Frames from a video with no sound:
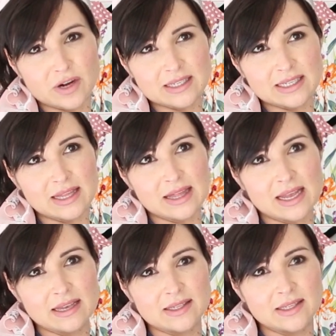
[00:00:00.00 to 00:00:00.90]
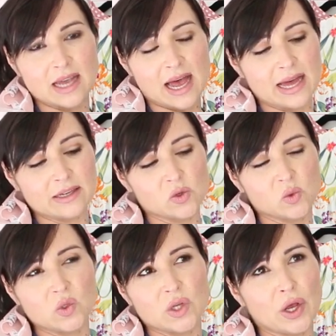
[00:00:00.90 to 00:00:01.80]
dress in this and
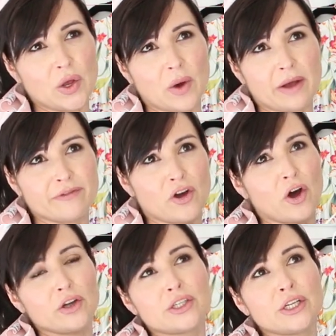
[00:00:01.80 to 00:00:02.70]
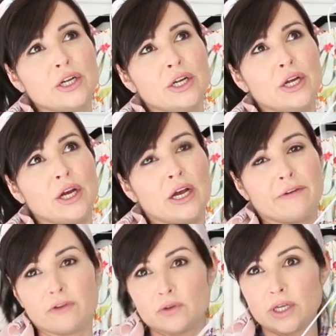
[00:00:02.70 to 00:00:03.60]
also I've got
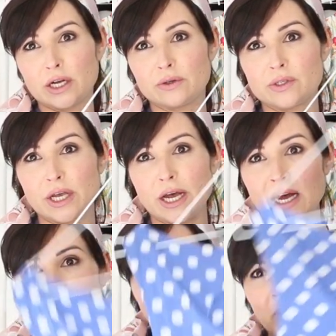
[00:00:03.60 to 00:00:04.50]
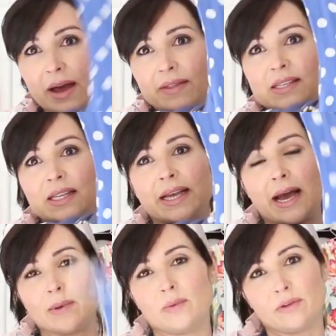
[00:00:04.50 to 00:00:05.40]
a full circle skirt and I wear the silk
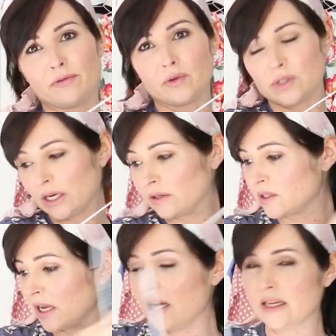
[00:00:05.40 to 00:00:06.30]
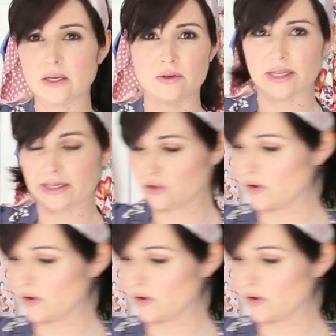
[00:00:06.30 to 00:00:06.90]
cami with a full circle skirt and it looks like a